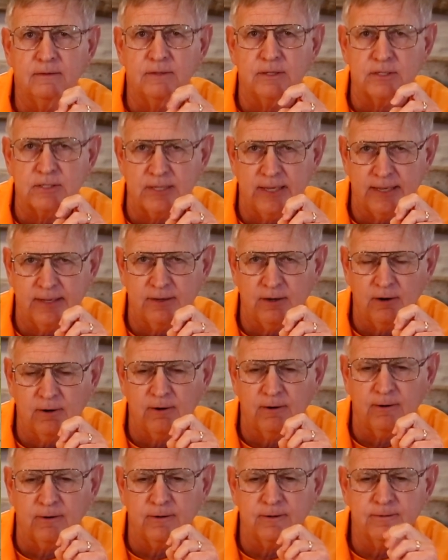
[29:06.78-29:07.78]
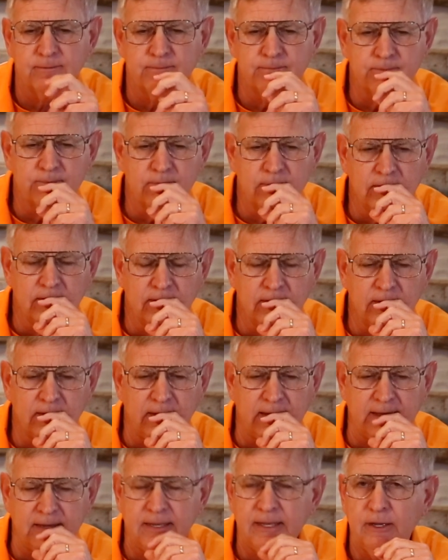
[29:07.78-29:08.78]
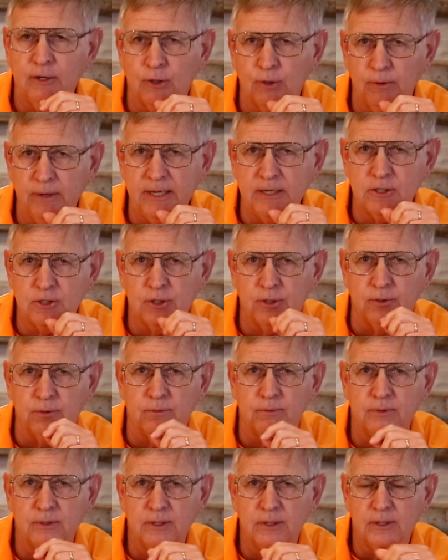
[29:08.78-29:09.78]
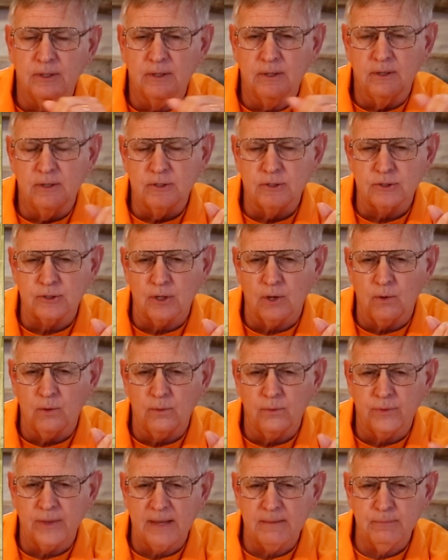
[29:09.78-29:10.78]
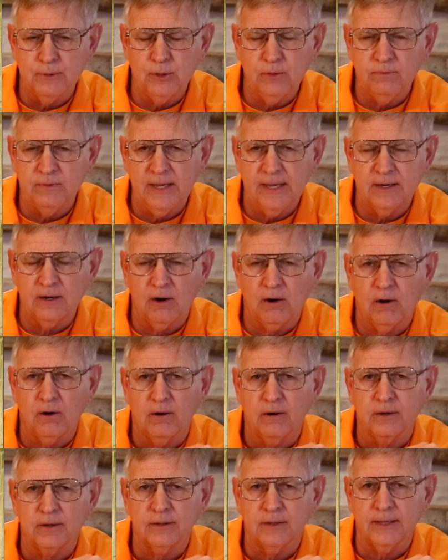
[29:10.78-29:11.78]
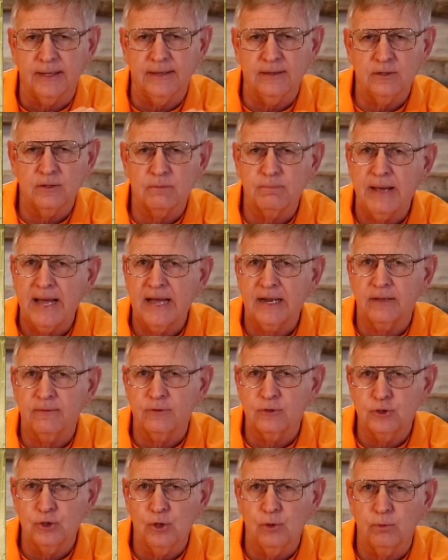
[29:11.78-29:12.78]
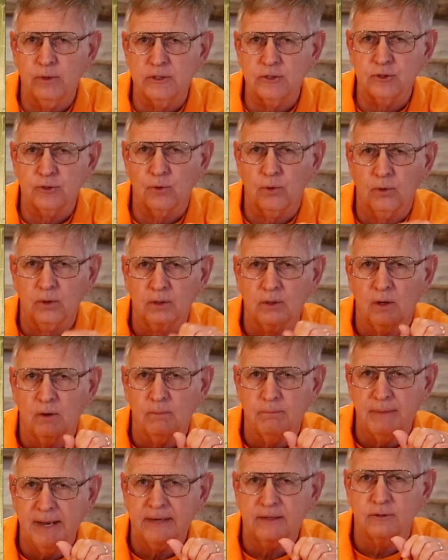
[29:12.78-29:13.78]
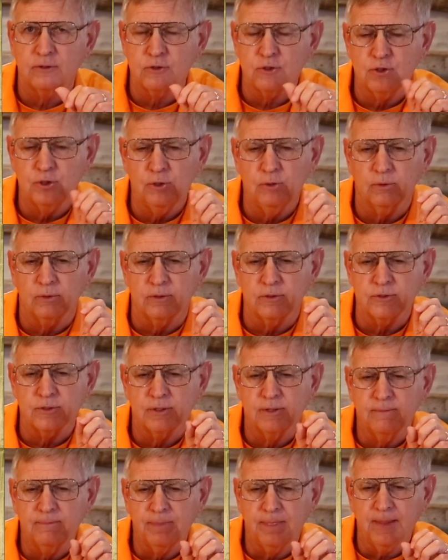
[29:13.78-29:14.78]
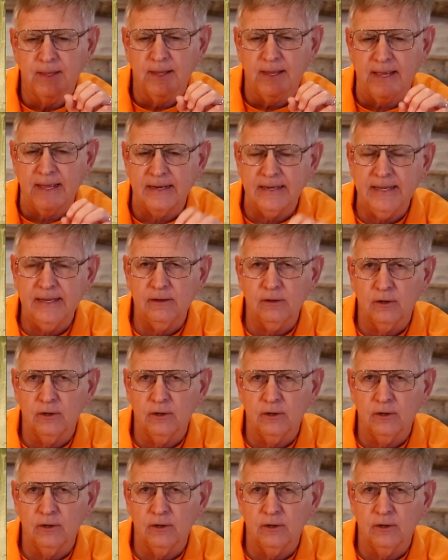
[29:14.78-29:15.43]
this Ed Hart, and he agreed to. So they moved Ed Hart into the back of the jewelry store called Beckner's Jewelers, and he